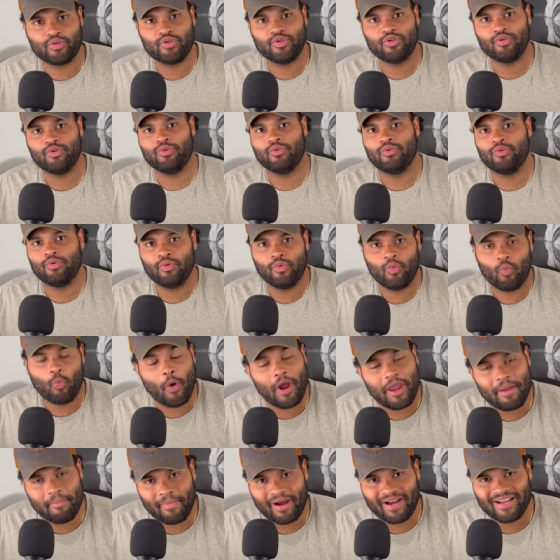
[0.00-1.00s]
to
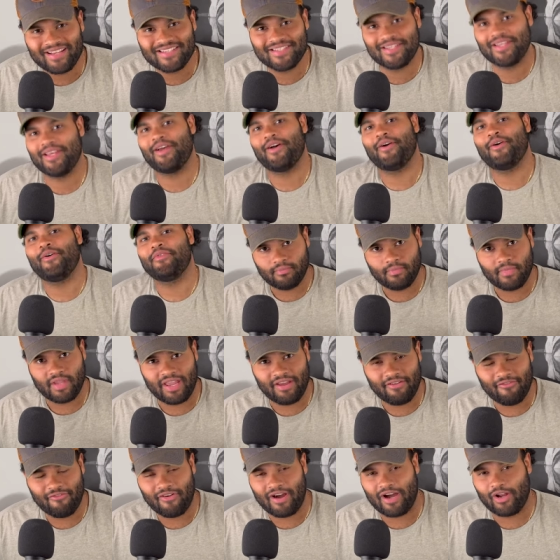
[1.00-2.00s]
weigh myself
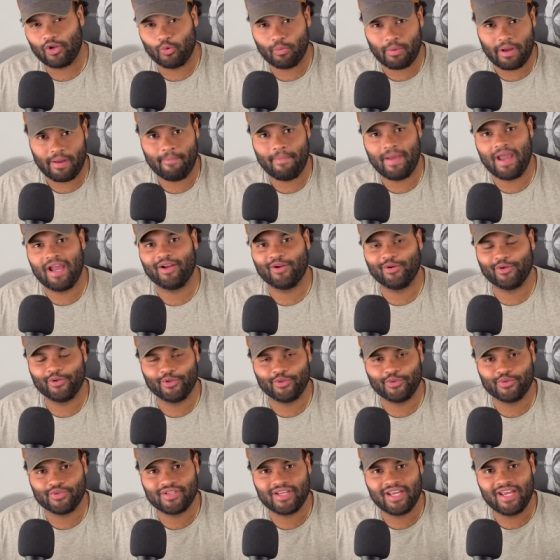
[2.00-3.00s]
and follow my
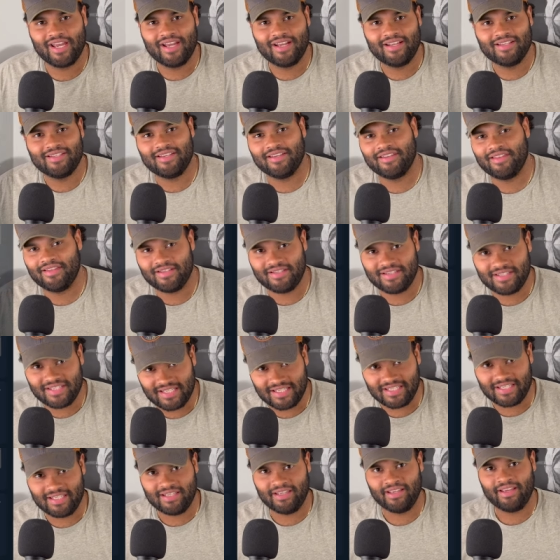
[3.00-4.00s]
macros to the
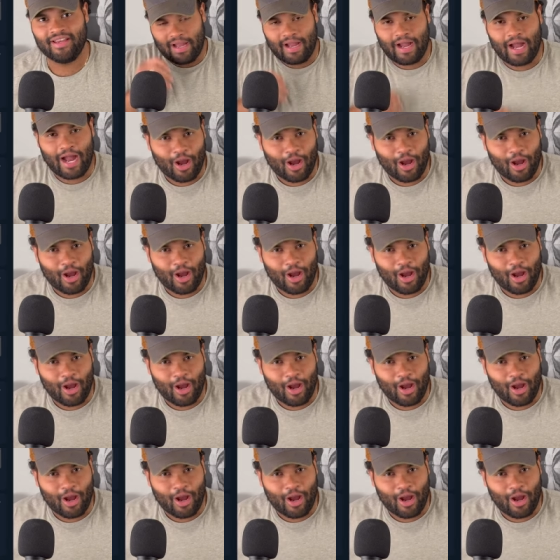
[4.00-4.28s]
T.